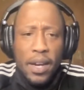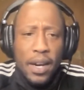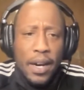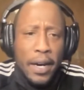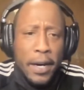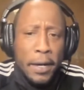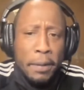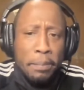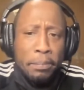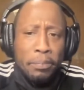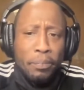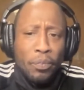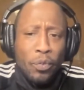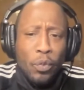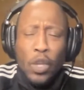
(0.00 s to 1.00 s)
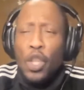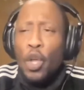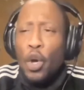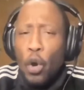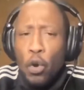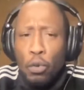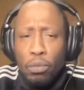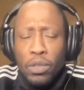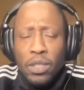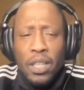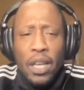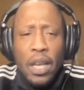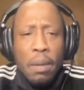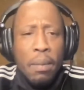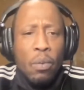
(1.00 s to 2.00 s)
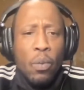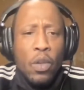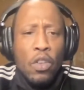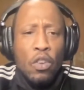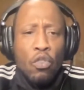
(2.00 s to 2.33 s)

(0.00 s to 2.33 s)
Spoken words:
when you're the home team and when